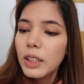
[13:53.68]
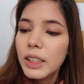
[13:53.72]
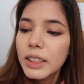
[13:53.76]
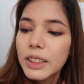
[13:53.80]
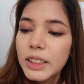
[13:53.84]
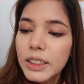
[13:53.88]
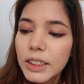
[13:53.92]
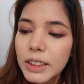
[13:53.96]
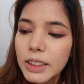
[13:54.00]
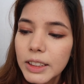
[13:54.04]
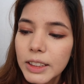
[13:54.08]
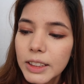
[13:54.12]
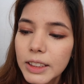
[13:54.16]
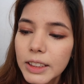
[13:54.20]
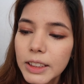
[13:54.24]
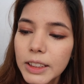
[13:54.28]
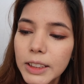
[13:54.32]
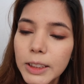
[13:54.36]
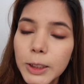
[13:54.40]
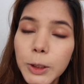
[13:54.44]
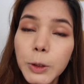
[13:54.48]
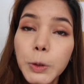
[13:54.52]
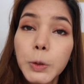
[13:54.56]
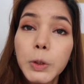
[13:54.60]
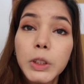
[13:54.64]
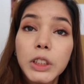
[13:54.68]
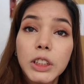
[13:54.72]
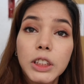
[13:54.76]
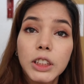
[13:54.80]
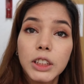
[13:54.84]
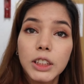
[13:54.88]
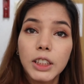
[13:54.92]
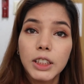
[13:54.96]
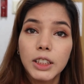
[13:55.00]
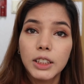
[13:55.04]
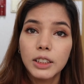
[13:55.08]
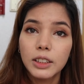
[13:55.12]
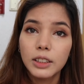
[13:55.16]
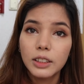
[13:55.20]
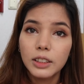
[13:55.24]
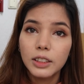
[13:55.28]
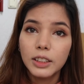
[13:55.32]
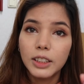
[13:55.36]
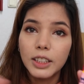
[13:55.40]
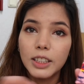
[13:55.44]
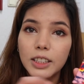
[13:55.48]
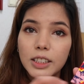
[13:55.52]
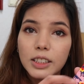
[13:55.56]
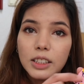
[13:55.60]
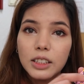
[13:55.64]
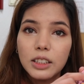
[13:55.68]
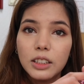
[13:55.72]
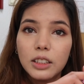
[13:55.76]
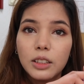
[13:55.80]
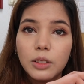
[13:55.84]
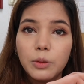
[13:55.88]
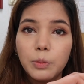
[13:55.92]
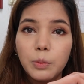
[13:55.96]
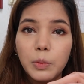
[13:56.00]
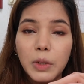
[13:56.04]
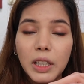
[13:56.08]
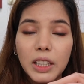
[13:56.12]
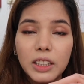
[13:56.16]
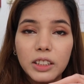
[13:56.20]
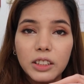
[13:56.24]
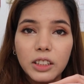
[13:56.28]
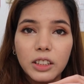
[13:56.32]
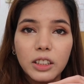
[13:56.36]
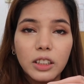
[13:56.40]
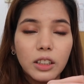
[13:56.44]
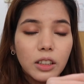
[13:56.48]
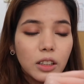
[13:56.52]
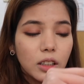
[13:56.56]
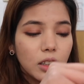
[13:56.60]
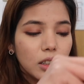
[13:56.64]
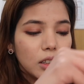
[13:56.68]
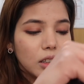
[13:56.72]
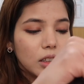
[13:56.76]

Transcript: let's use this blusher.